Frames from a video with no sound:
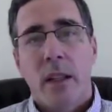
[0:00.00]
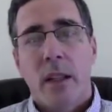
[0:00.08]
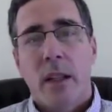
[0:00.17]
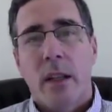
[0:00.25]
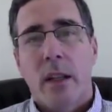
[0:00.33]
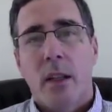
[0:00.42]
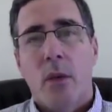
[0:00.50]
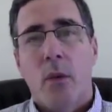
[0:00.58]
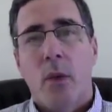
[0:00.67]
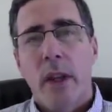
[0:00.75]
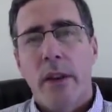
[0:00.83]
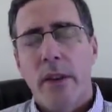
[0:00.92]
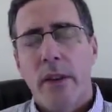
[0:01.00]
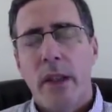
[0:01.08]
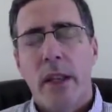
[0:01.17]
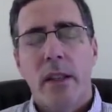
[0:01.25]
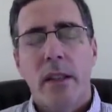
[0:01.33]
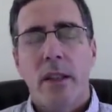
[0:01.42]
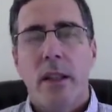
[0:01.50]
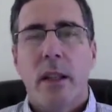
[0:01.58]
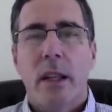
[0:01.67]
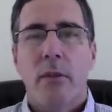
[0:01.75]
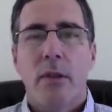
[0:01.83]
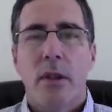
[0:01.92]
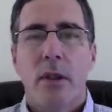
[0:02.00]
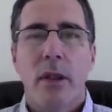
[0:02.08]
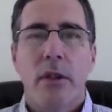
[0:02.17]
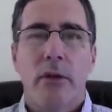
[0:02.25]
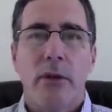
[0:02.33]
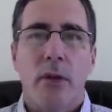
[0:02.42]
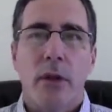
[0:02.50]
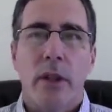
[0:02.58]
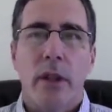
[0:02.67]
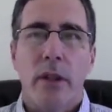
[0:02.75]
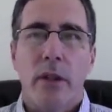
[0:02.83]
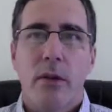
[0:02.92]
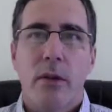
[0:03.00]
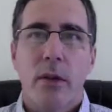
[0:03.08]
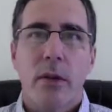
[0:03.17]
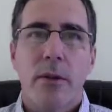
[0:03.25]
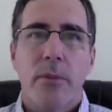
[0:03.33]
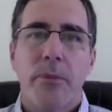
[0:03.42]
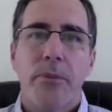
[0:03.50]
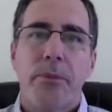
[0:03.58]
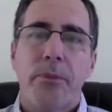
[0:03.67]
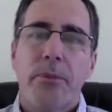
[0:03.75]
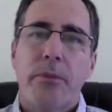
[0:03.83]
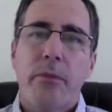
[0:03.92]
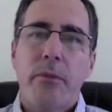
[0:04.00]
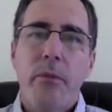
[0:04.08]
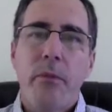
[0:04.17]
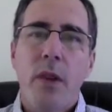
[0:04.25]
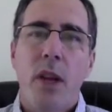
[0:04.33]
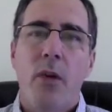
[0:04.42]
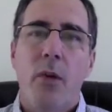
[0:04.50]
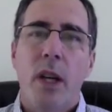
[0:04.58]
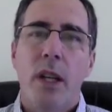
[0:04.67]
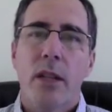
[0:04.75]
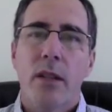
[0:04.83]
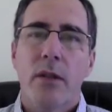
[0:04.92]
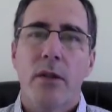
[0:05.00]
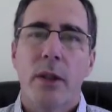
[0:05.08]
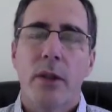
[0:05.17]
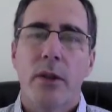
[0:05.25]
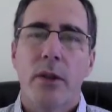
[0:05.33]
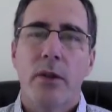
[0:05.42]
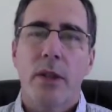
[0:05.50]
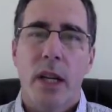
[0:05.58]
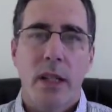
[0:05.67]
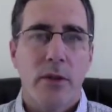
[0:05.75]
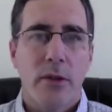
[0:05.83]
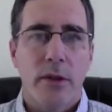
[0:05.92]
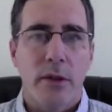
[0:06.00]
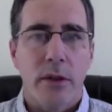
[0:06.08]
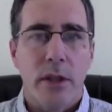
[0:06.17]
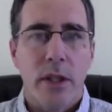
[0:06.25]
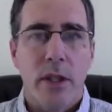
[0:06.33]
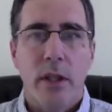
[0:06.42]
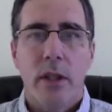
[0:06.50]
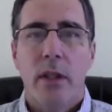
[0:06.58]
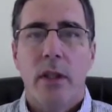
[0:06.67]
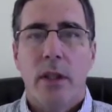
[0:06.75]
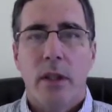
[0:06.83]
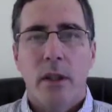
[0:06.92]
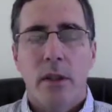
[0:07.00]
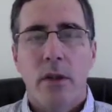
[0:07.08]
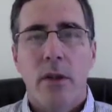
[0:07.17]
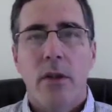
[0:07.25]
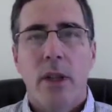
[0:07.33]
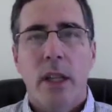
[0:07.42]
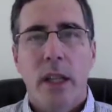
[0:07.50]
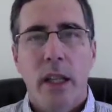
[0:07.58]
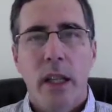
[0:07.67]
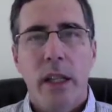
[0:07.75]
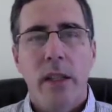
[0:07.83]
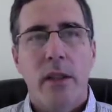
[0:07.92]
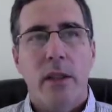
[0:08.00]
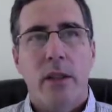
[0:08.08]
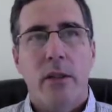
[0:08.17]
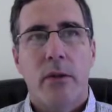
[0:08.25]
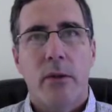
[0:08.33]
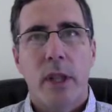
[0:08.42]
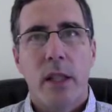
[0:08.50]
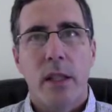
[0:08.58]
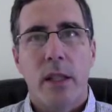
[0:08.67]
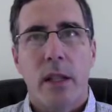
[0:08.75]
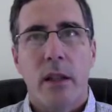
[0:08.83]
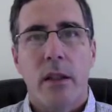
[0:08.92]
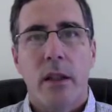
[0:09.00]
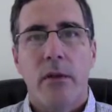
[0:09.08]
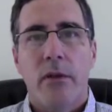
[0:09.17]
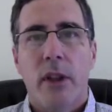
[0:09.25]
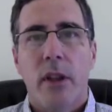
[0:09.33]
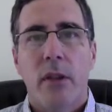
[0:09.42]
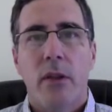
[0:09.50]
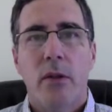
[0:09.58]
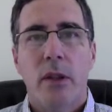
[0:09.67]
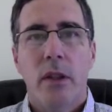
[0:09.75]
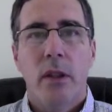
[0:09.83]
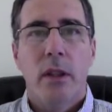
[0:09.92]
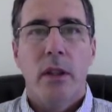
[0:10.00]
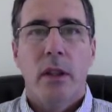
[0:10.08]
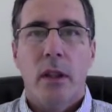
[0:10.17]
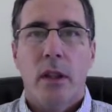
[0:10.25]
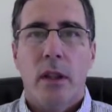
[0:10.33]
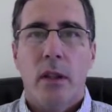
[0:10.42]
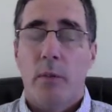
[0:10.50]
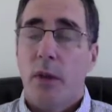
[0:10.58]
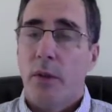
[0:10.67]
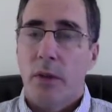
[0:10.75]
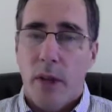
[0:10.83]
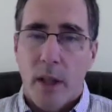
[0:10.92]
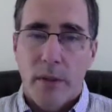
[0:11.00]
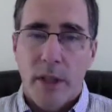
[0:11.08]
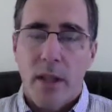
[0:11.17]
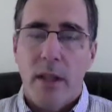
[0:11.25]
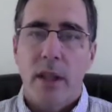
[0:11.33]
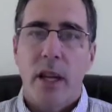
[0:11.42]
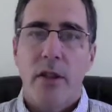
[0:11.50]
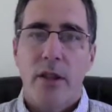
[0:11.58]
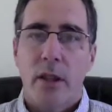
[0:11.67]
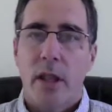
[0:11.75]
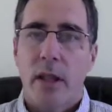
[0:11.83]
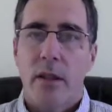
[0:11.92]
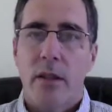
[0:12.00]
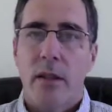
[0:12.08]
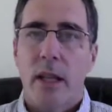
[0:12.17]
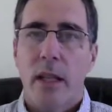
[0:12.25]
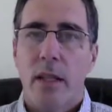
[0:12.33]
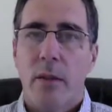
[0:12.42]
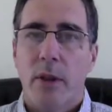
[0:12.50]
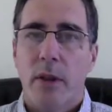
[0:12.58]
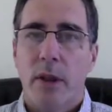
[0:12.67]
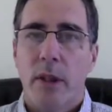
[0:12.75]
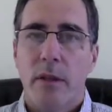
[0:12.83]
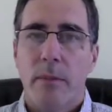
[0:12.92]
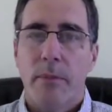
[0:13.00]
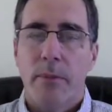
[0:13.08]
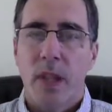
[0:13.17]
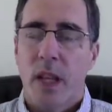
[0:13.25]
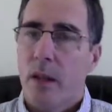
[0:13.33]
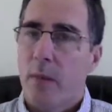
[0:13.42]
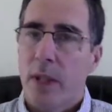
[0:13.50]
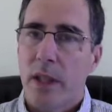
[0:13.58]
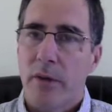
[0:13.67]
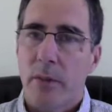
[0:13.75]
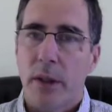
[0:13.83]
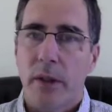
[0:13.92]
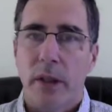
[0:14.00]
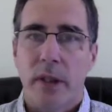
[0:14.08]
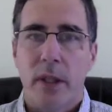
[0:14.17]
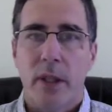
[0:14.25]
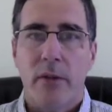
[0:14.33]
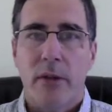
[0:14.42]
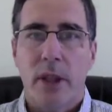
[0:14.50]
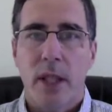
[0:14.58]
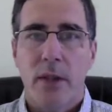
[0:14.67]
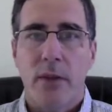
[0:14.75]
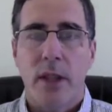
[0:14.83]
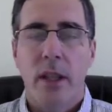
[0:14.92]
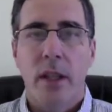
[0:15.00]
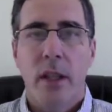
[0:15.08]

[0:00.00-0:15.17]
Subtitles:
One of the things I was looking for in this course was to introduce high school students to the kind of reasoning that followed both obviously the ancient and scholastic periods, medieval periods in philosophy,